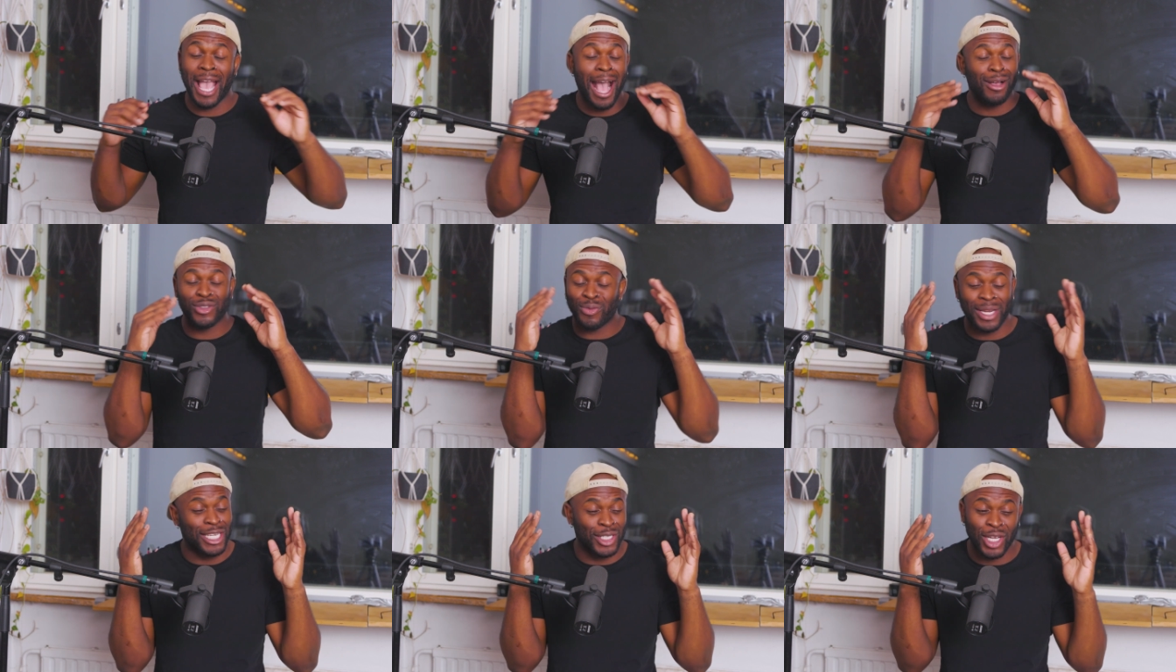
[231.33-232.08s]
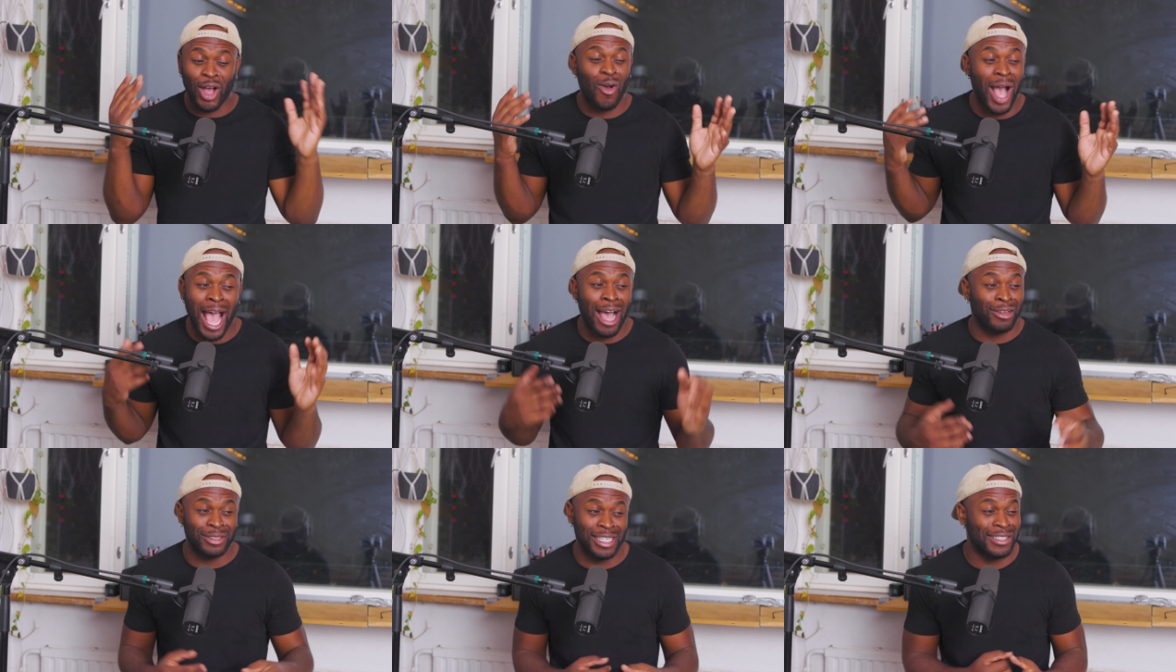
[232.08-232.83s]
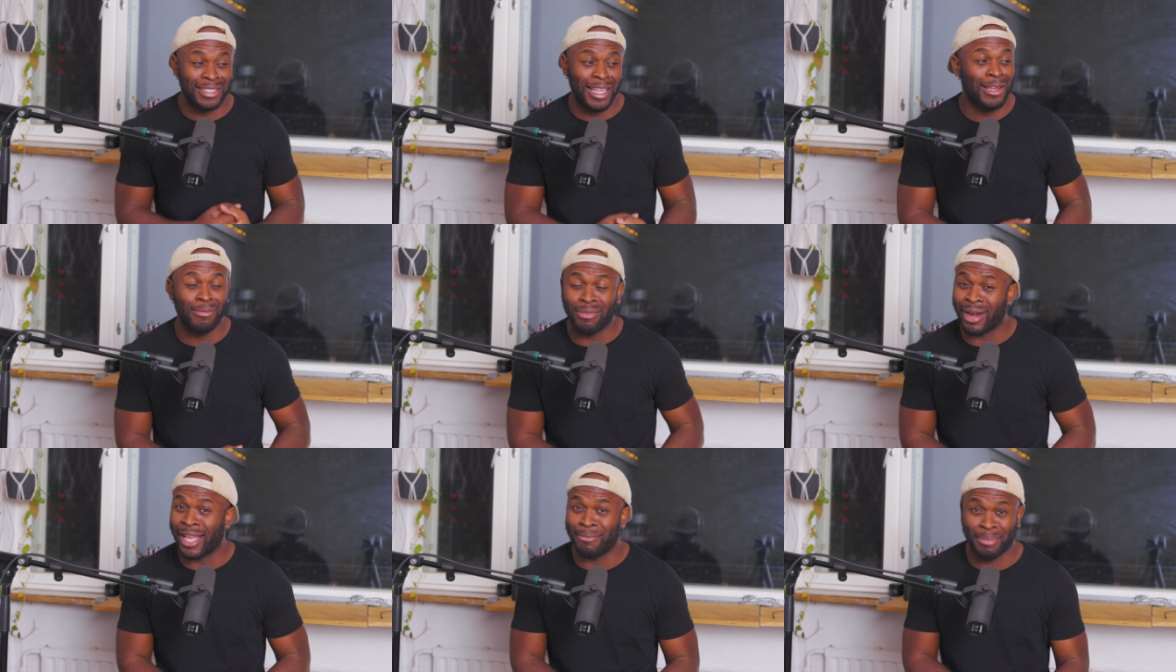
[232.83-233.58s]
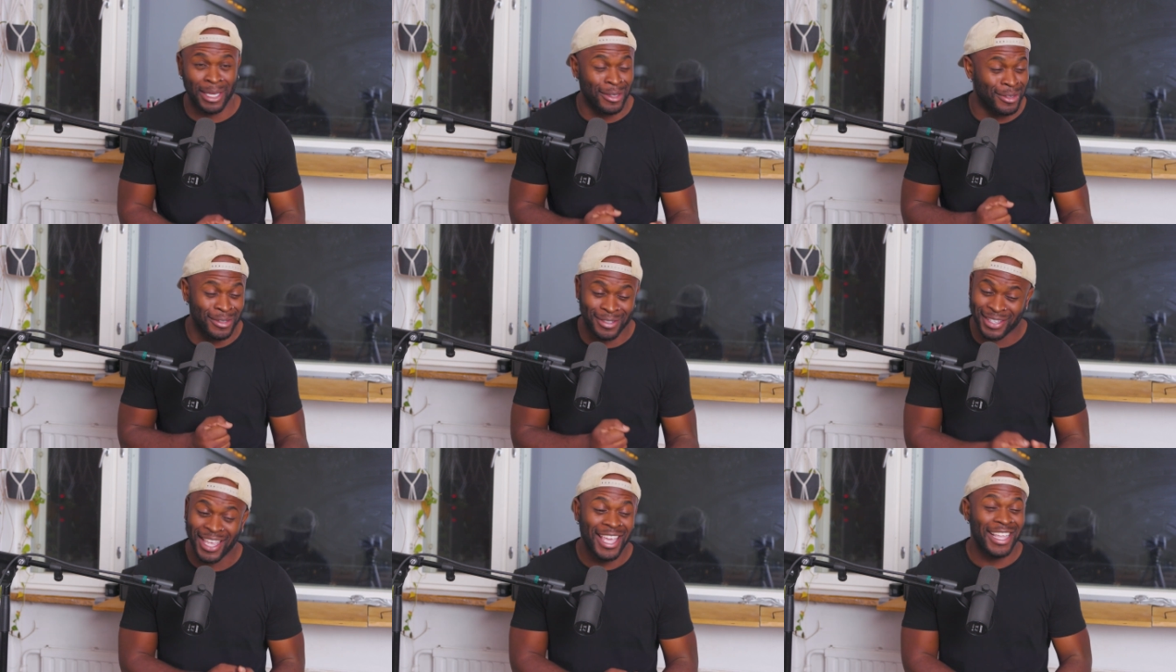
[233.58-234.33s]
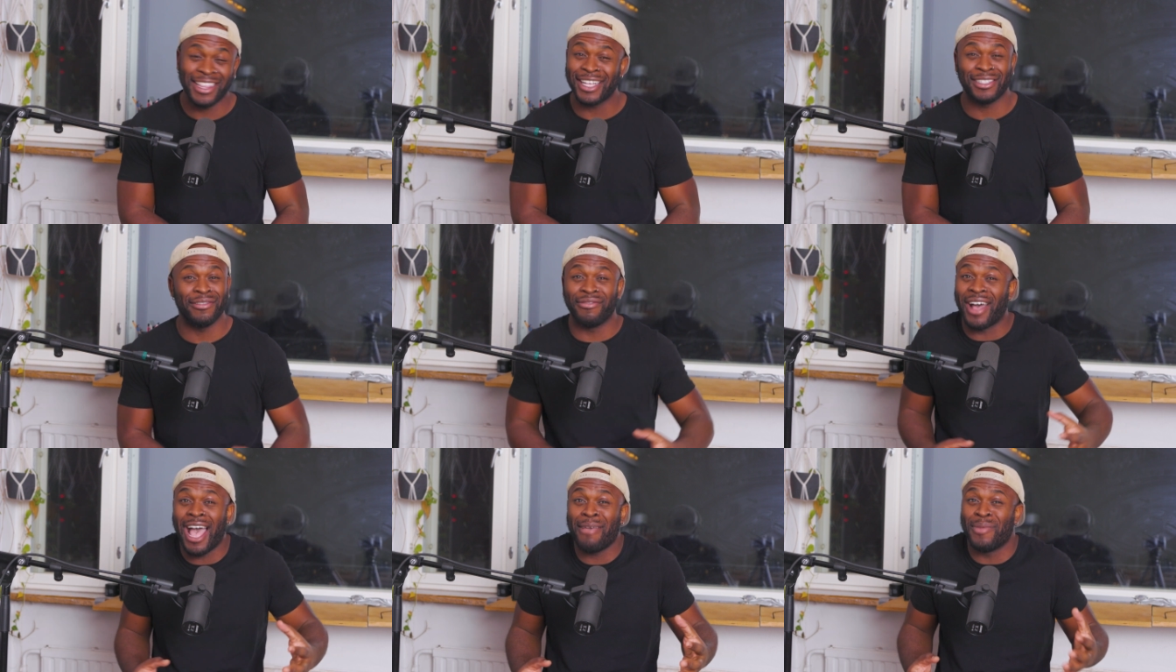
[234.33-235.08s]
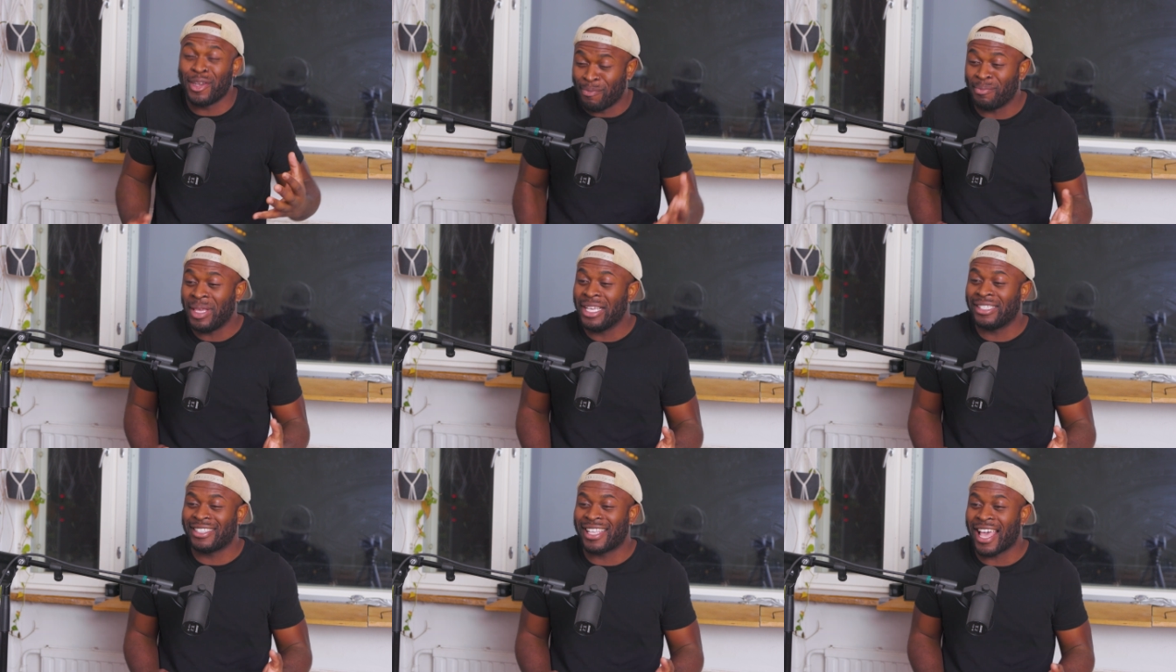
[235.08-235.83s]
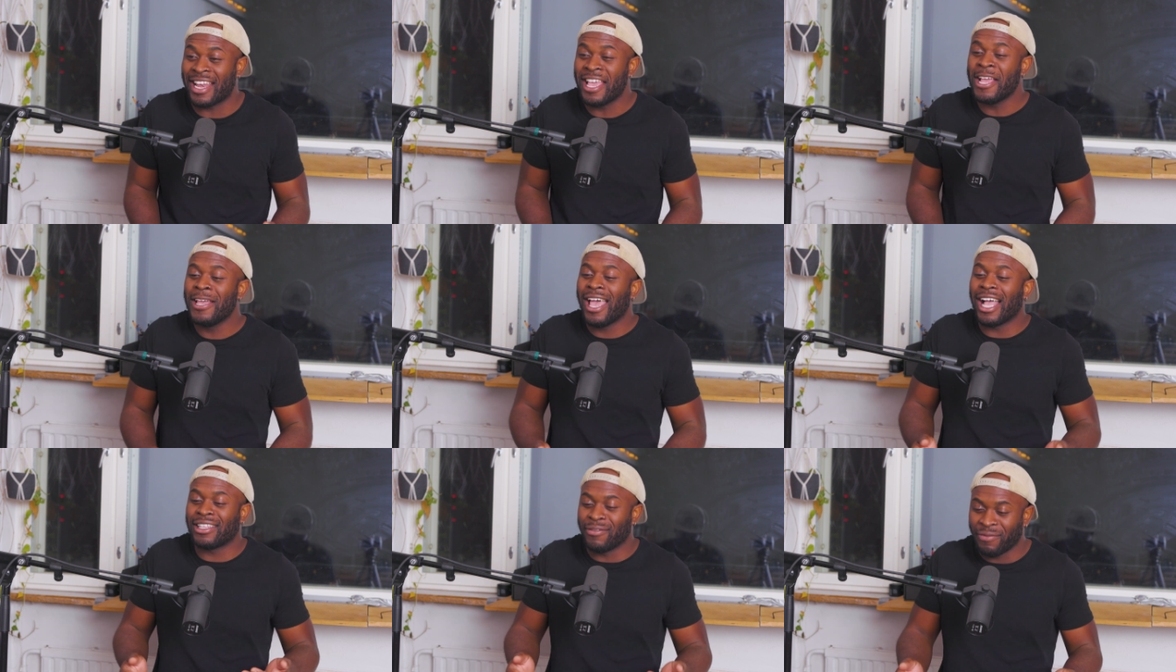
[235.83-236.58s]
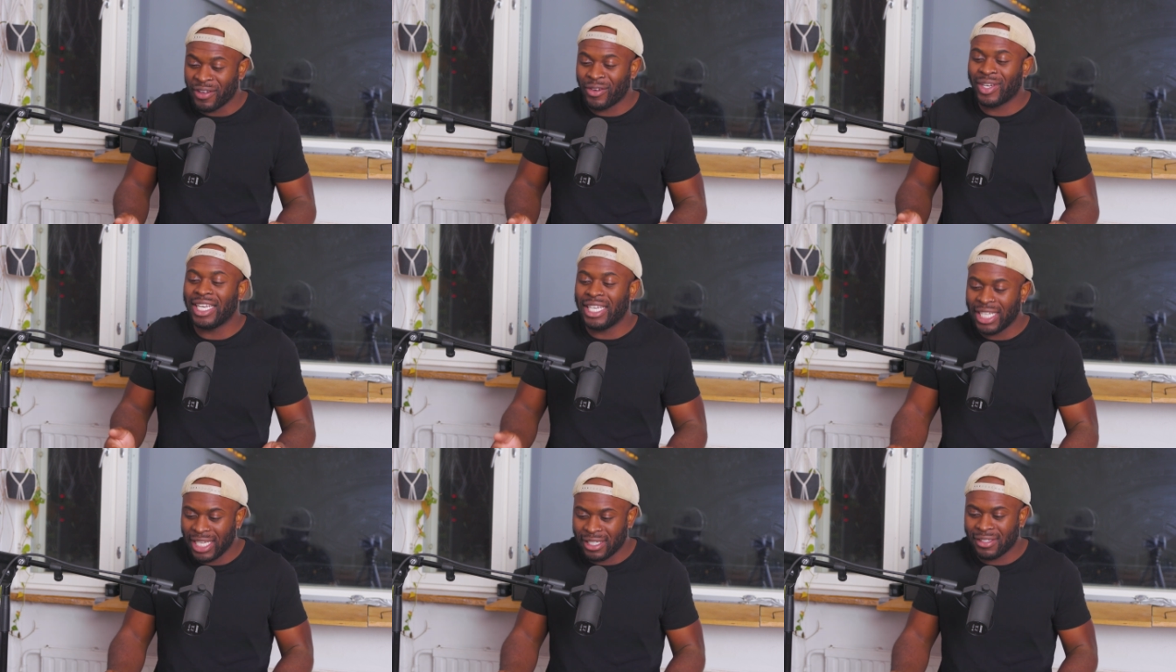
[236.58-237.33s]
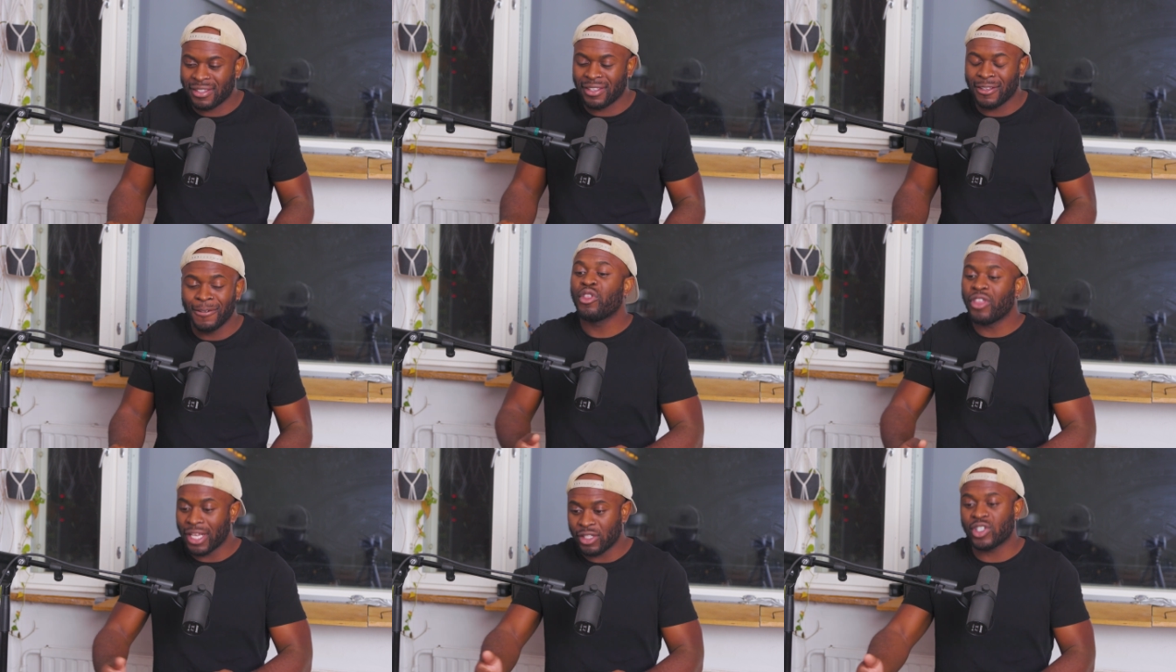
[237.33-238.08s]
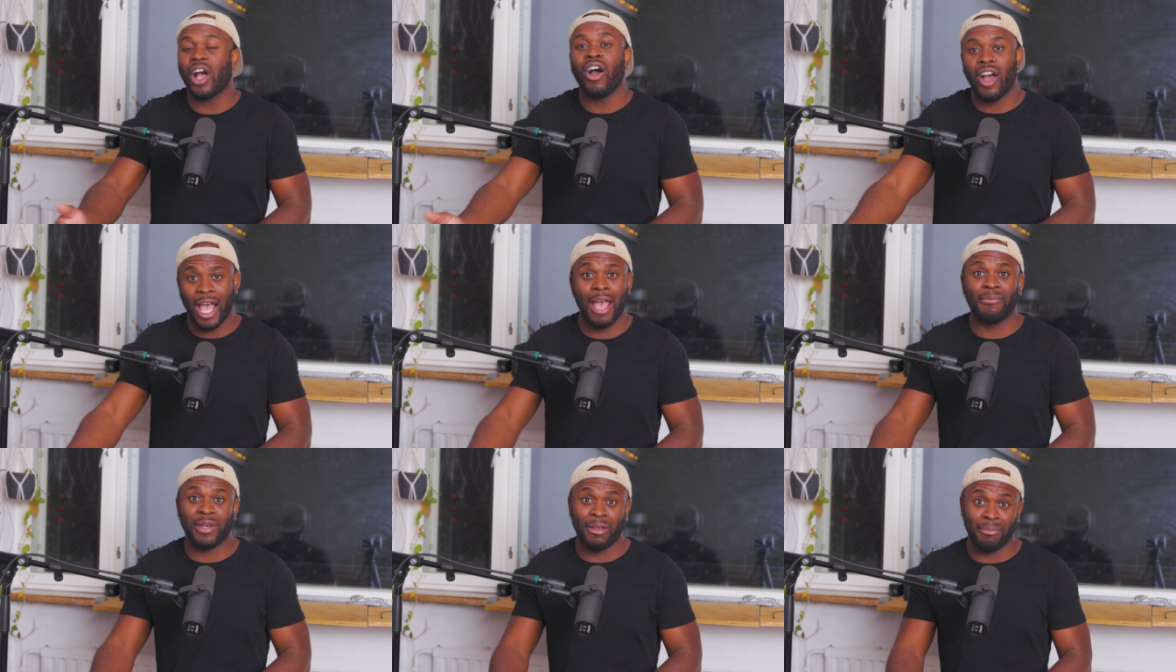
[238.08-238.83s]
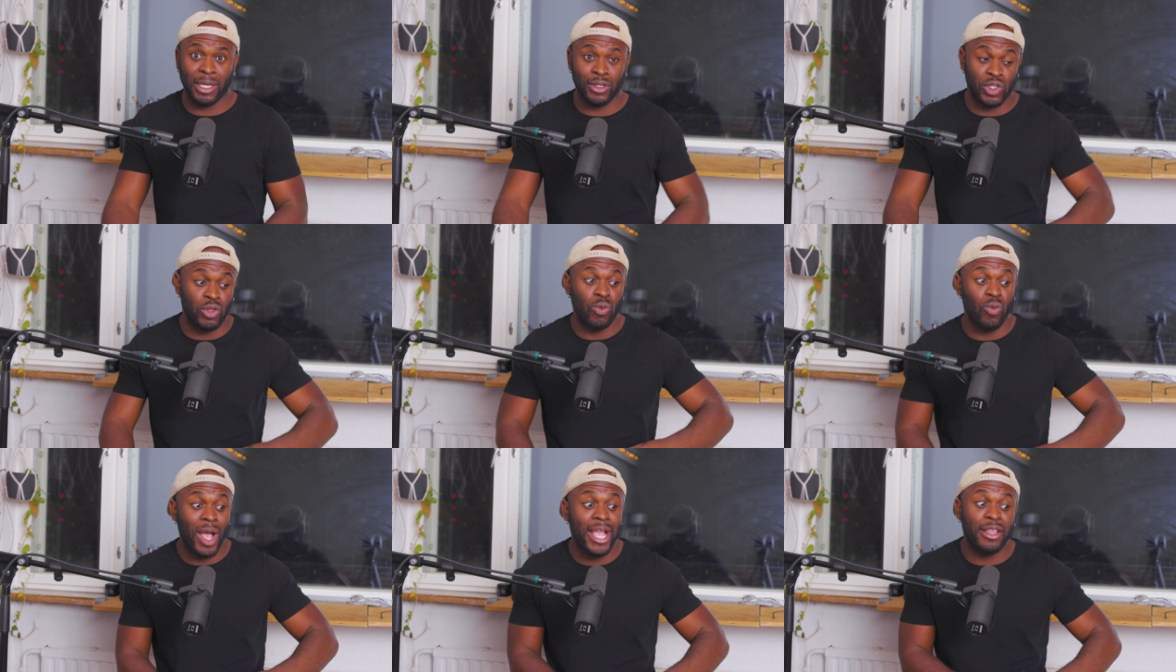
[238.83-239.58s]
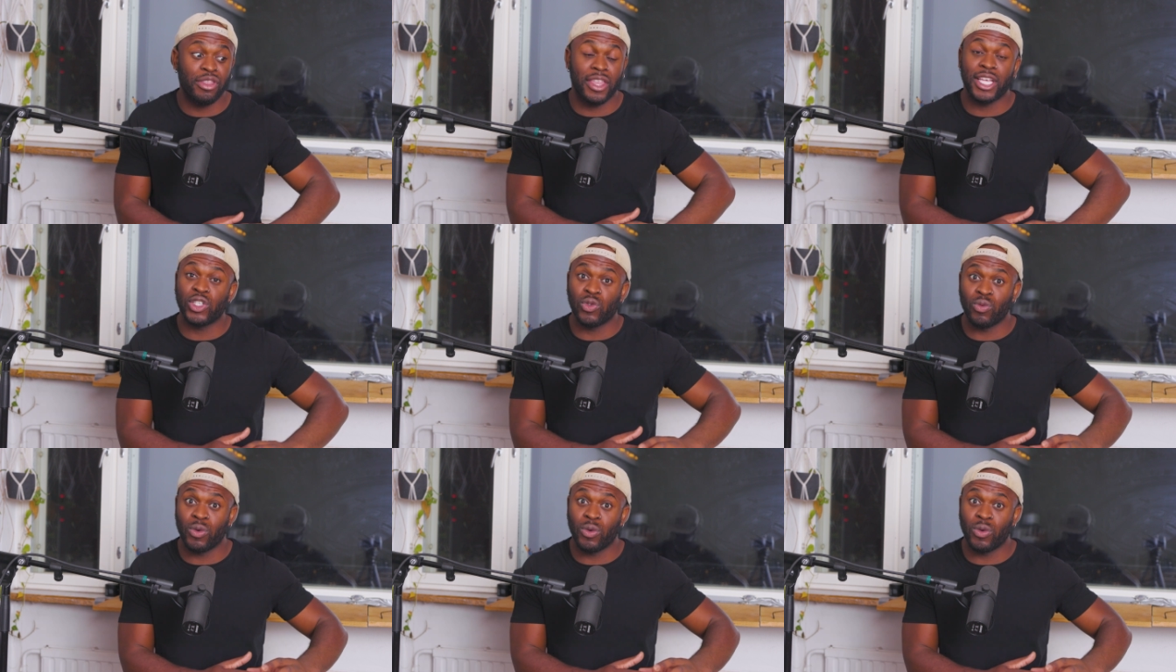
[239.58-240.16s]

I was ready to go out and celebrate because that's a vibe. It means that at the very least, things are happening because the way things